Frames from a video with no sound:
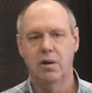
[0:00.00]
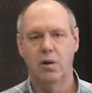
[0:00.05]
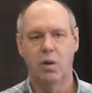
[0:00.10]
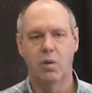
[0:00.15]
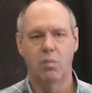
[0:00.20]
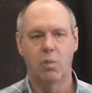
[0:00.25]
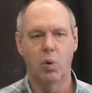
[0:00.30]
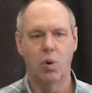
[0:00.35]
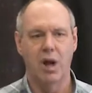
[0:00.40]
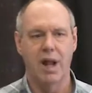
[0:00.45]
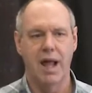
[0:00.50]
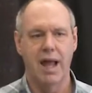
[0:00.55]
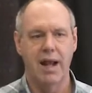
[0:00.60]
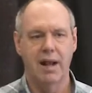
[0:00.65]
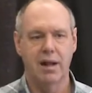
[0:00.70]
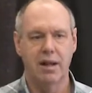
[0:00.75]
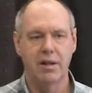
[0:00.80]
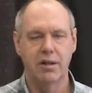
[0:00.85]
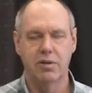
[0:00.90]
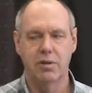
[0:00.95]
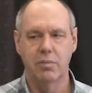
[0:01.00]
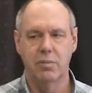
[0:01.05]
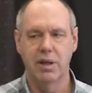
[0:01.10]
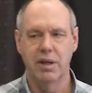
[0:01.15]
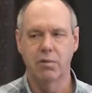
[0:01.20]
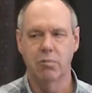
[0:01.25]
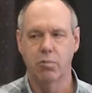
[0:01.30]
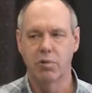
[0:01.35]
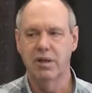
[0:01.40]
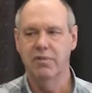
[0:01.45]
are more likely to
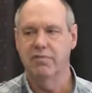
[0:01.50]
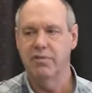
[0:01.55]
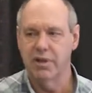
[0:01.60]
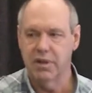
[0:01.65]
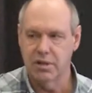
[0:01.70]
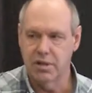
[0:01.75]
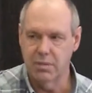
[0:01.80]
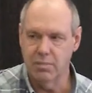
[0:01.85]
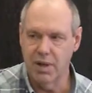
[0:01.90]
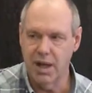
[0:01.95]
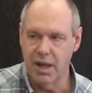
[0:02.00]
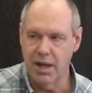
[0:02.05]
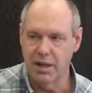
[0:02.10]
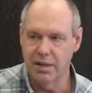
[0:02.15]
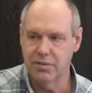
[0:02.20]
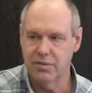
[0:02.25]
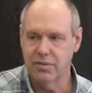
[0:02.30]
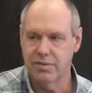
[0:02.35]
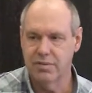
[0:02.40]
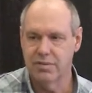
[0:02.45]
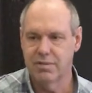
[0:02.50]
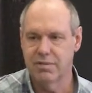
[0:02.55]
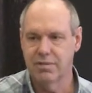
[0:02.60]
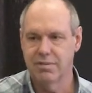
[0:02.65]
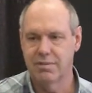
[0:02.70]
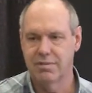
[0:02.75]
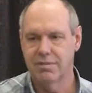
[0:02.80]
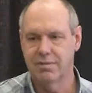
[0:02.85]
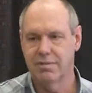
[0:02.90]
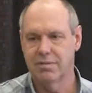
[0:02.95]
be re-victimized
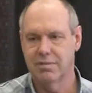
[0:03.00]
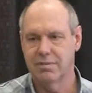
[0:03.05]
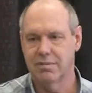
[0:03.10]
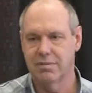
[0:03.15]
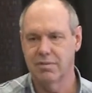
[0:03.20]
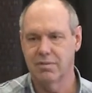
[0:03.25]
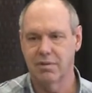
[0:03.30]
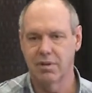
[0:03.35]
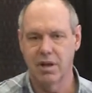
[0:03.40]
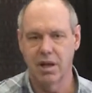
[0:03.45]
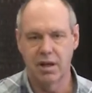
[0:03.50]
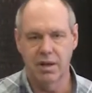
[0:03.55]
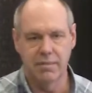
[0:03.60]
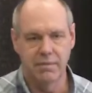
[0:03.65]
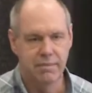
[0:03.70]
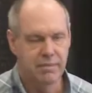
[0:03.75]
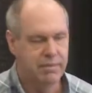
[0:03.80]
okay?